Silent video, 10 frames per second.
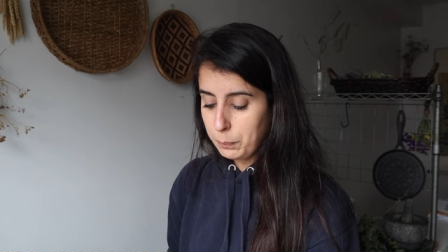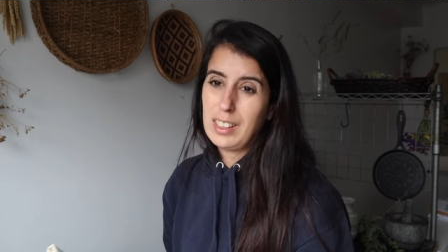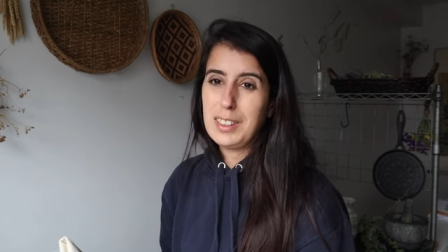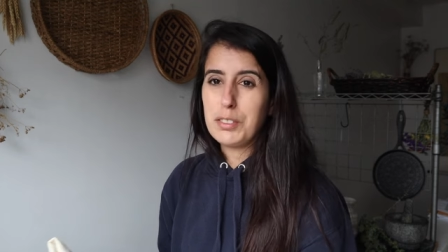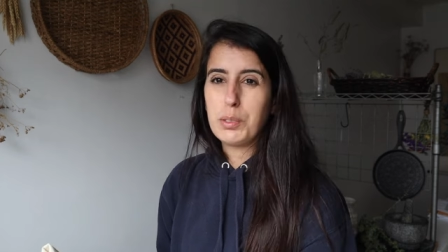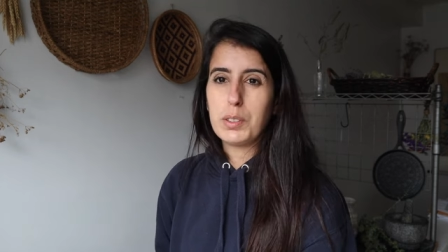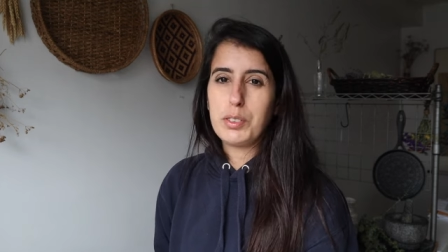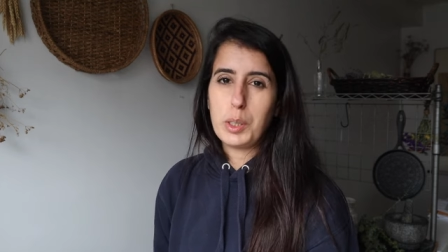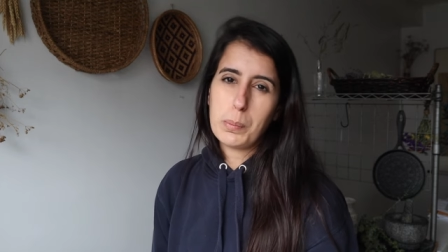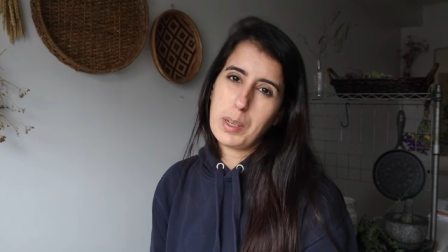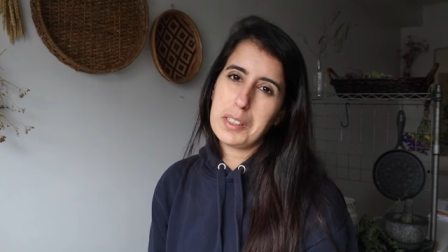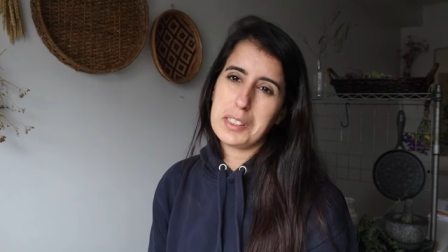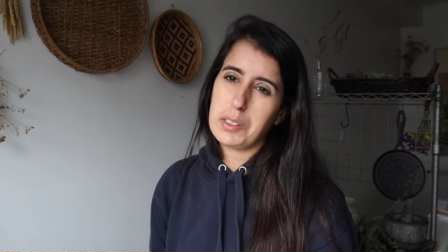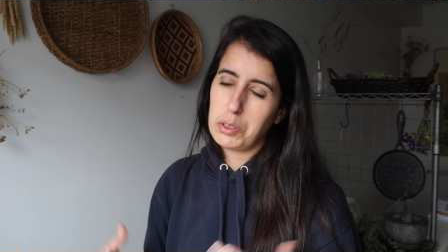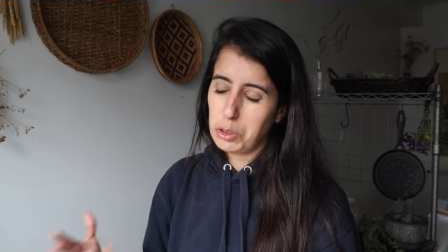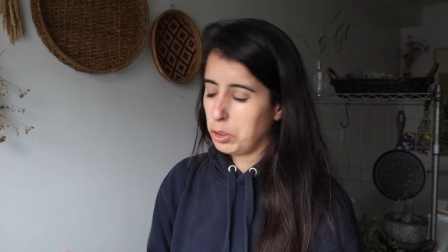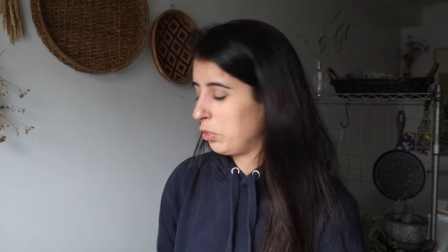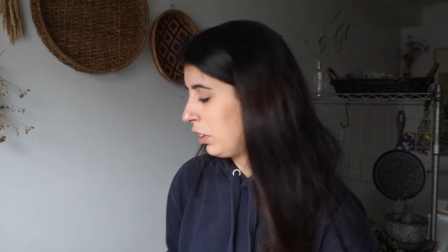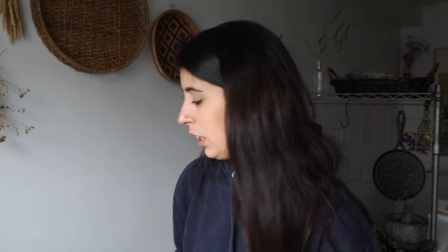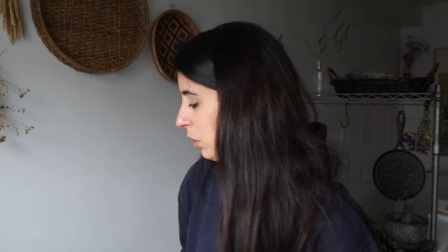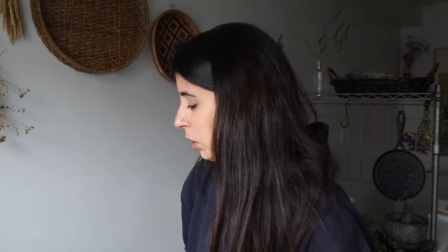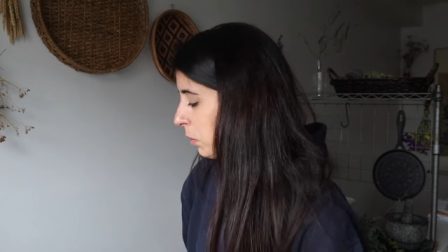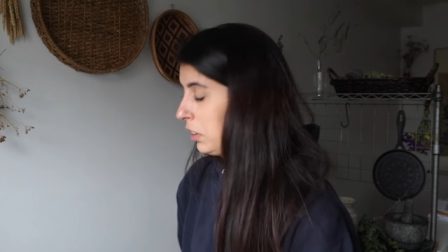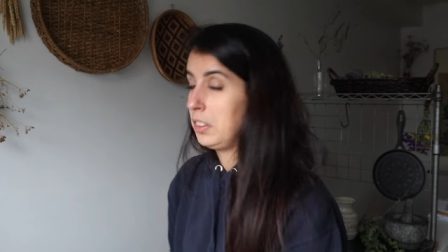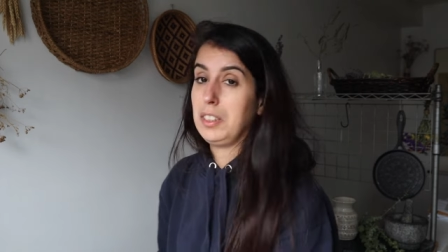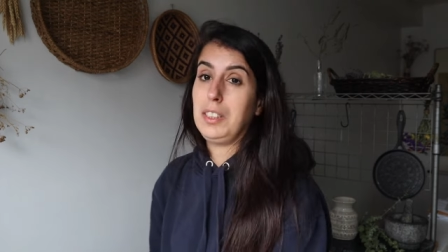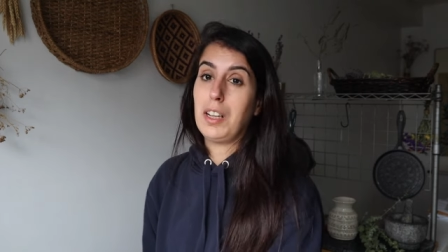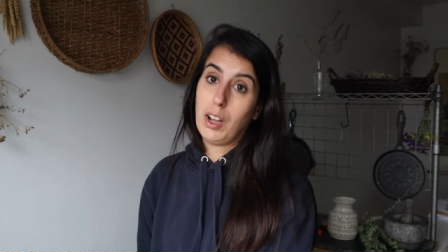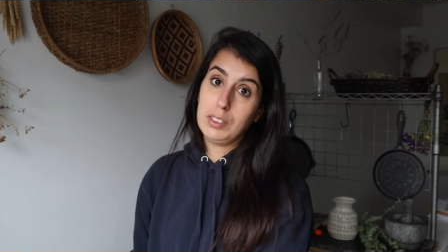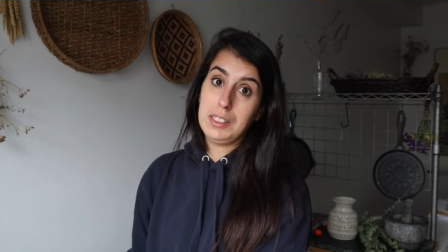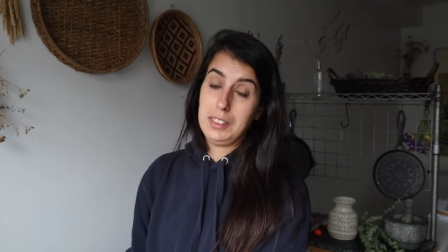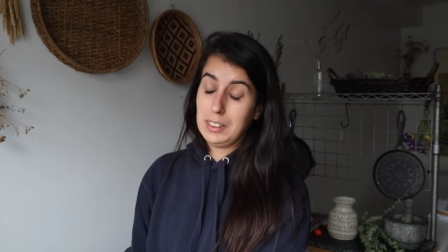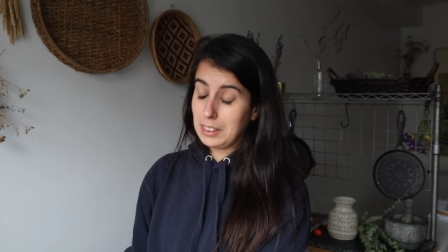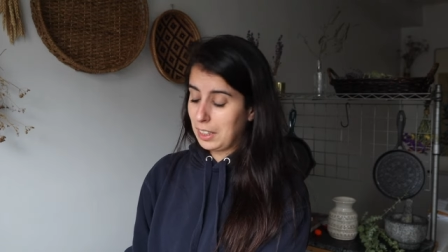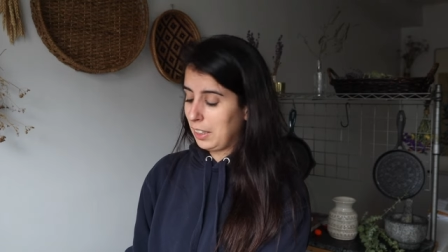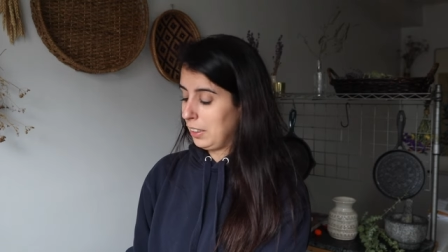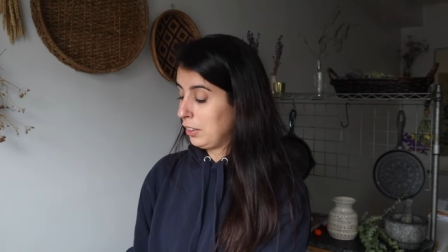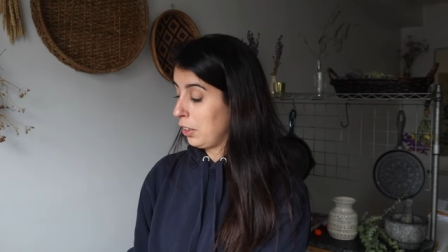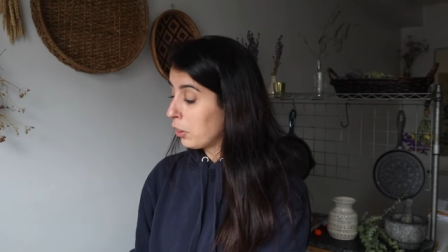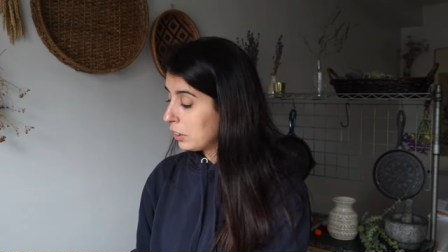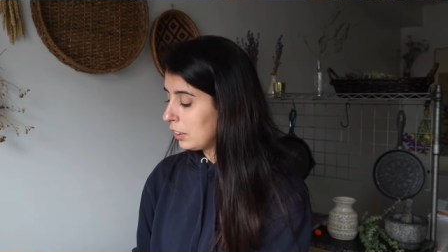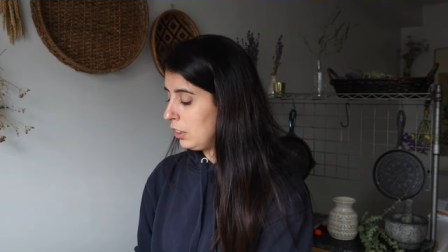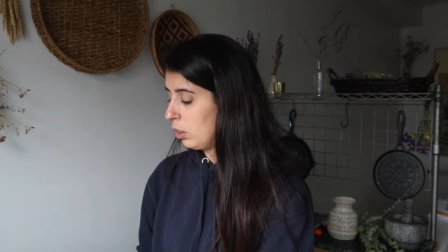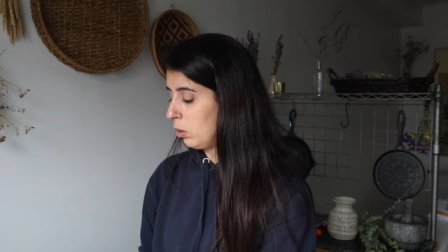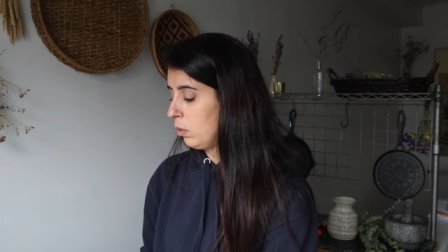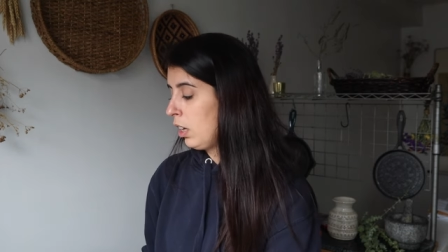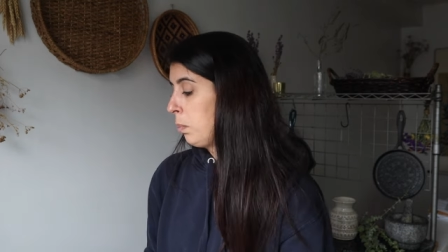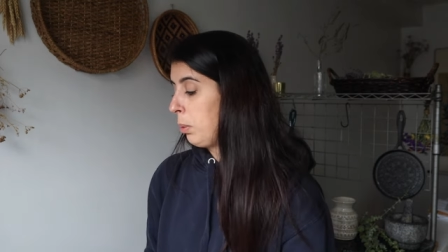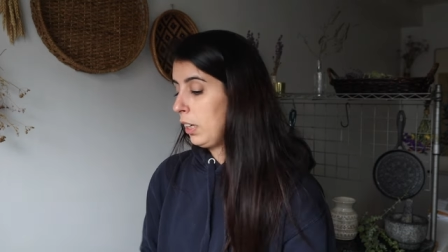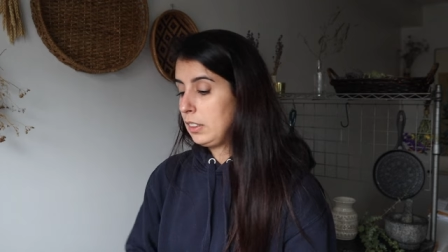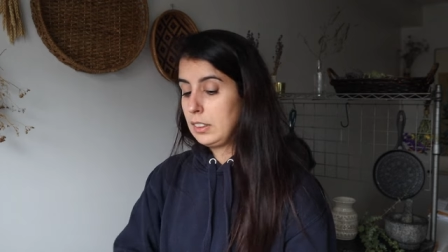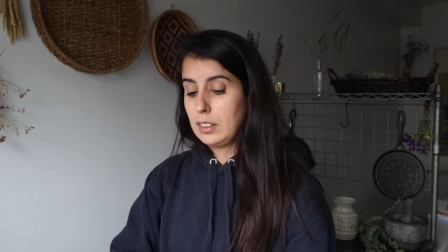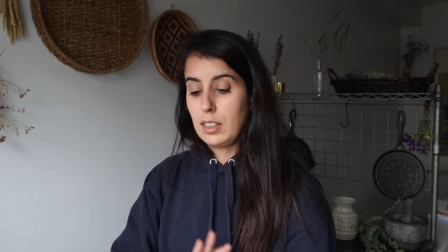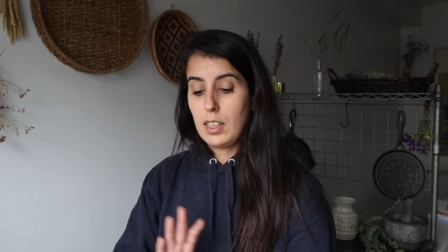I didn't film a video about it because I'm not sure if you guys really want to see all the seeds that I currently own. But